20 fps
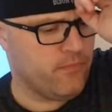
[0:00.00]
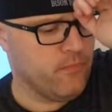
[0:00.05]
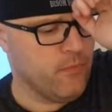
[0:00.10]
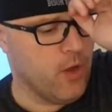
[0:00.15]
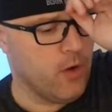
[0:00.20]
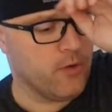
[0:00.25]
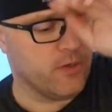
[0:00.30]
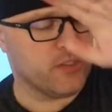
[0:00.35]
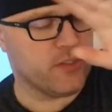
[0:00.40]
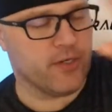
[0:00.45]

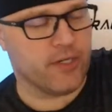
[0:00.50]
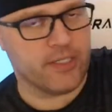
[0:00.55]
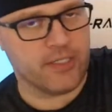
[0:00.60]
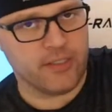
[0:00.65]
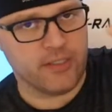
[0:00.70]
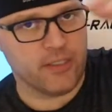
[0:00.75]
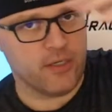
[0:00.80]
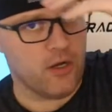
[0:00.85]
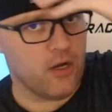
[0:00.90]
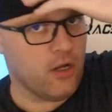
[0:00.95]
No
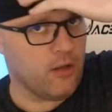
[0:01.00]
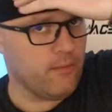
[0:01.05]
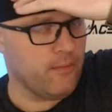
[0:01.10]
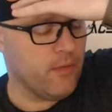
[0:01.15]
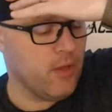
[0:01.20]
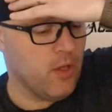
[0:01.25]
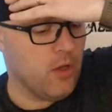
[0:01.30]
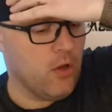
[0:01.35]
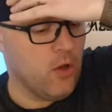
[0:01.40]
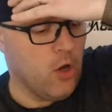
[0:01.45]
restrictions at
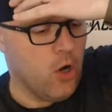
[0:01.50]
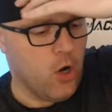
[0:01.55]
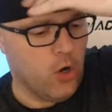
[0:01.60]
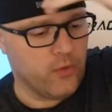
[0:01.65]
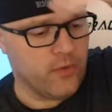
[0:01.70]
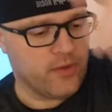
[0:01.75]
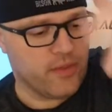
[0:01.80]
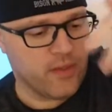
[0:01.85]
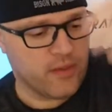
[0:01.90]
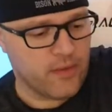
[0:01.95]
all.
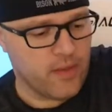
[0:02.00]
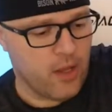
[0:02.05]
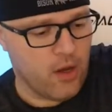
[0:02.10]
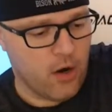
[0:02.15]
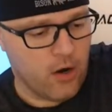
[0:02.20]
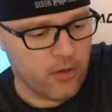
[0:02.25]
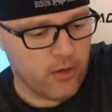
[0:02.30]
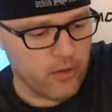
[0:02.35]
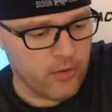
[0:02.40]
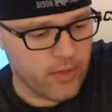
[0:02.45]
Only thing they
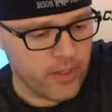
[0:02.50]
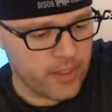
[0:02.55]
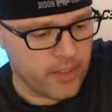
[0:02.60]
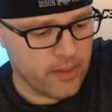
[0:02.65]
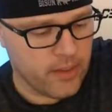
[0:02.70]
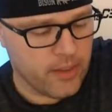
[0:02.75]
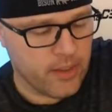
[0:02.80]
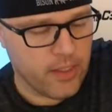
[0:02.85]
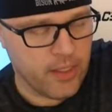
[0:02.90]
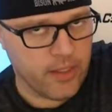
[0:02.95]
are
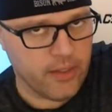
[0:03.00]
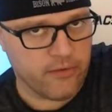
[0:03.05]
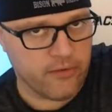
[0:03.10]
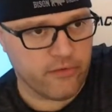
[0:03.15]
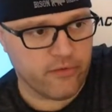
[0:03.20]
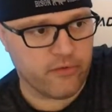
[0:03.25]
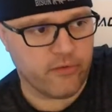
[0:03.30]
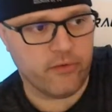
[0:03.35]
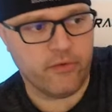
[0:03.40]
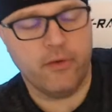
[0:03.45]
doing
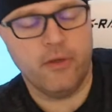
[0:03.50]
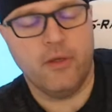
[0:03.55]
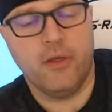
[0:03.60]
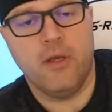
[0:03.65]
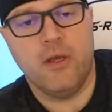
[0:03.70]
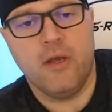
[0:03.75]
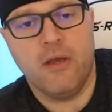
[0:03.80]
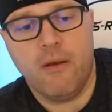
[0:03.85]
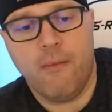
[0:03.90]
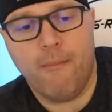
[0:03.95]
is
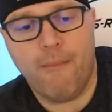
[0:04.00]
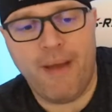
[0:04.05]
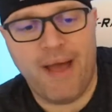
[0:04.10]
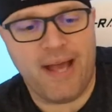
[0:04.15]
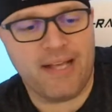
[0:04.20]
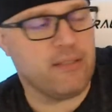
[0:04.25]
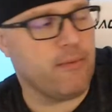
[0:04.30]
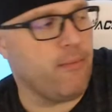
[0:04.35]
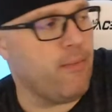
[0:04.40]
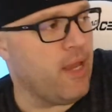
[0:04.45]

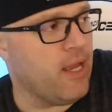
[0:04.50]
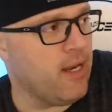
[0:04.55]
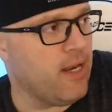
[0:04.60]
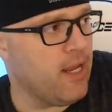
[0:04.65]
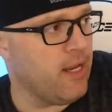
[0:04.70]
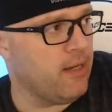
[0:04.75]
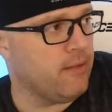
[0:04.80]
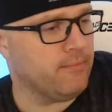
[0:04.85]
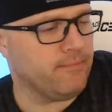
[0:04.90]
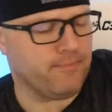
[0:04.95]
mask
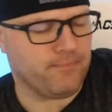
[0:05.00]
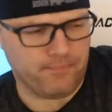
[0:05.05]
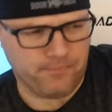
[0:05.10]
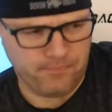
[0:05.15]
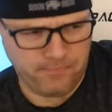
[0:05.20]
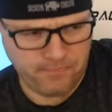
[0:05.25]
mandate